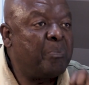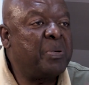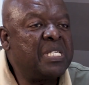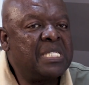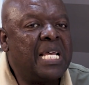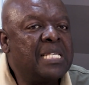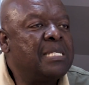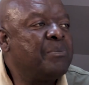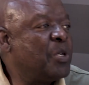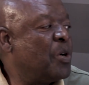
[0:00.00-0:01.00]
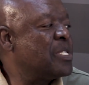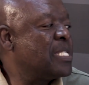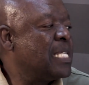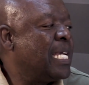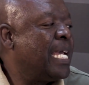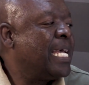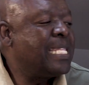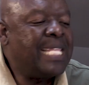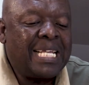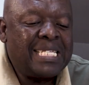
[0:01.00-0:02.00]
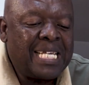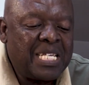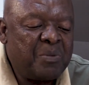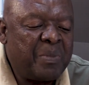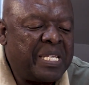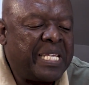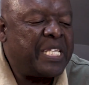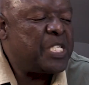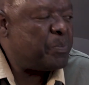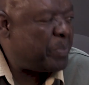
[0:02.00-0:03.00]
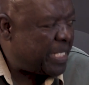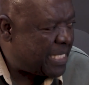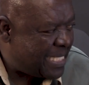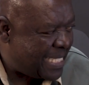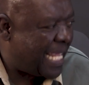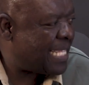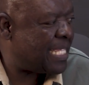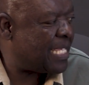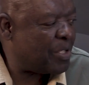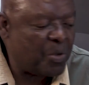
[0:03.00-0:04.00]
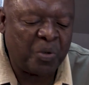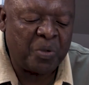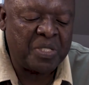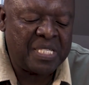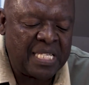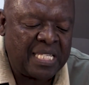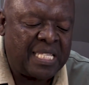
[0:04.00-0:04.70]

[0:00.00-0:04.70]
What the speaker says: precisely because that judgment, it speaks nothing. You could see